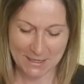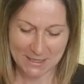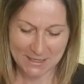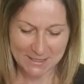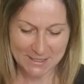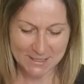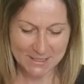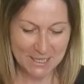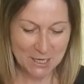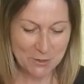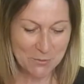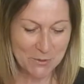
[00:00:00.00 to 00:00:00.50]

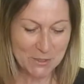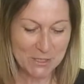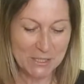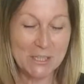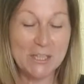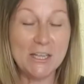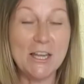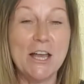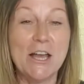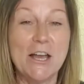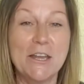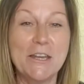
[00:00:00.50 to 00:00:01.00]
Today we're going to
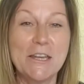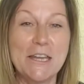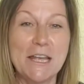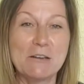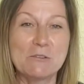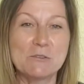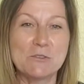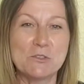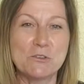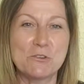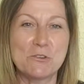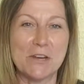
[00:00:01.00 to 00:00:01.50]
learn
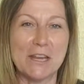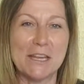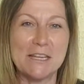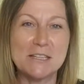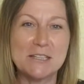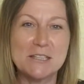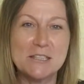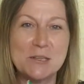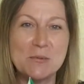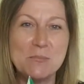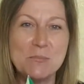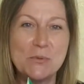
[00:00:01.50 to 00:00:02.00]
how to create
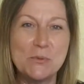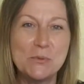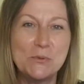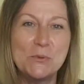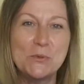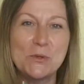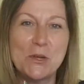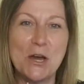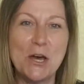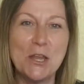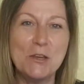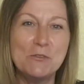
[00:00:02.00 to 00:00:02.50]
simple
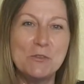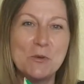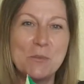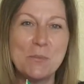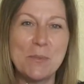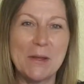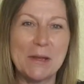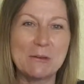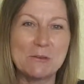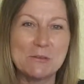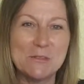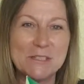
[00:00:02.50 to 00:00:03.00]
carnival
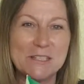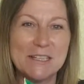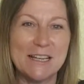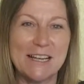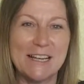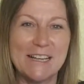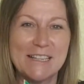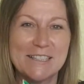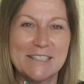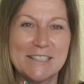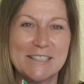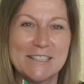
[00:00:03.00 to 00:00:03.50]
belts
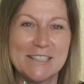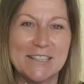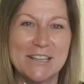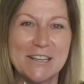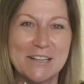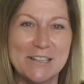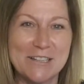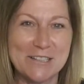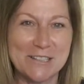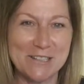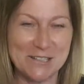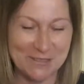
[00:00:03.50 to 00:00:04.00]
and
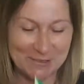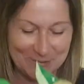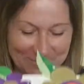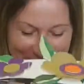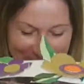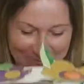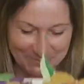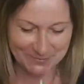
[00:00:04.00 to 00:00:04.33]
skirts.